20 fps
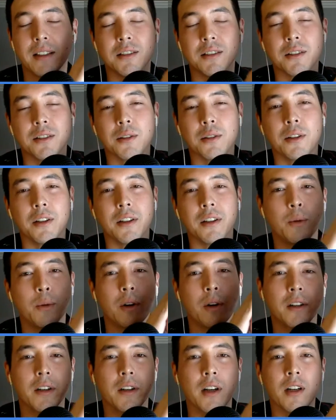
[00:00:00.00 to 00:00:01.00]
Just go to
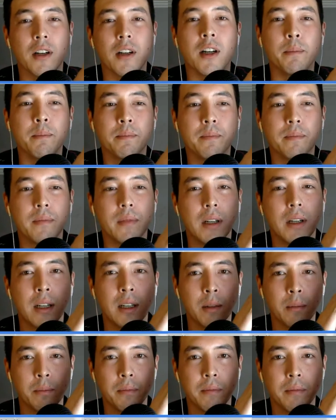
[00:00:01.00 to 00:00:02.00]

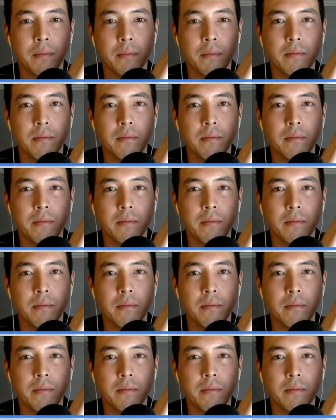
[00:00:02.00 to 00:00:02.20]
GideonWalker.com.